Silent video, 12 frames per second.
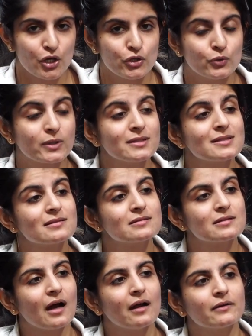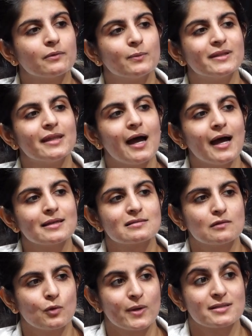You can start with as
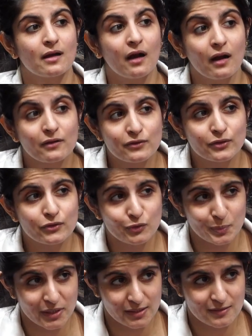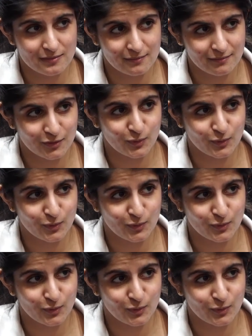low as 100 rupees.